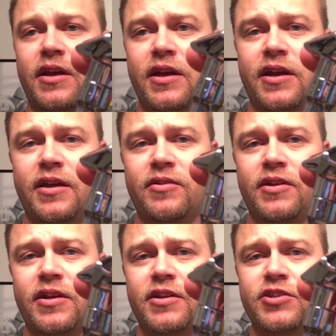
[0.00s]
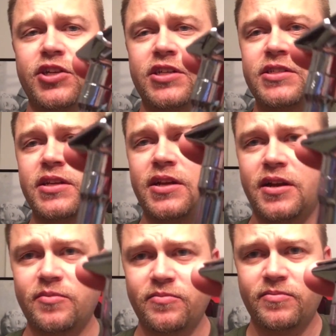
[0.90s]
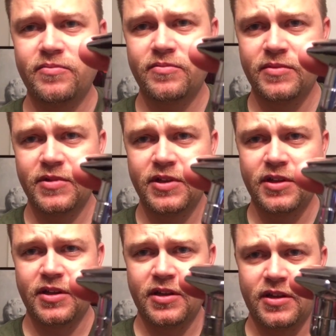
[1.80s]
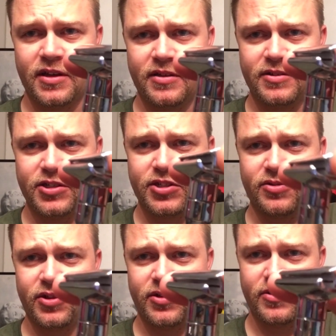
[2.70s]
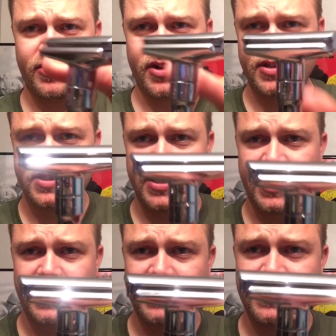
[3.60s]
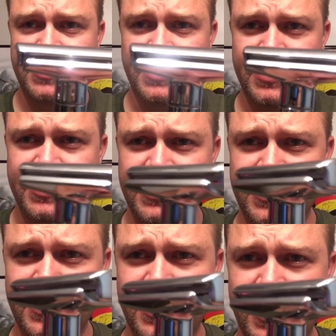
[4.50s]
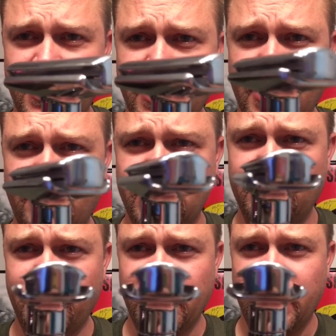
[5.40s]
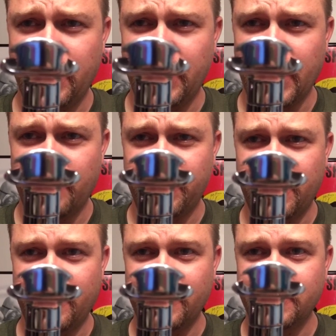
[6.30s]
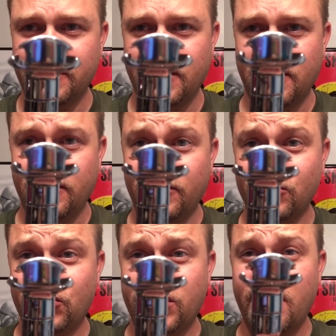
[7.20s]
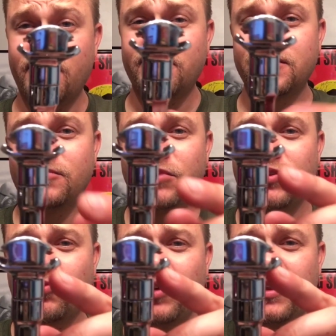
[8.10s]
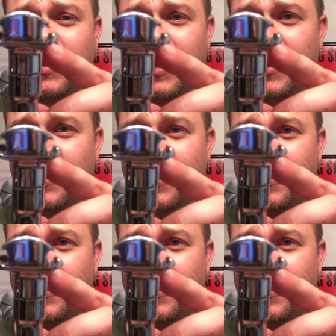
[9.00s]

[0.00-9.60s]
and adjust it up. Show you on setting 6 how much blade gap there is. Those channels in between that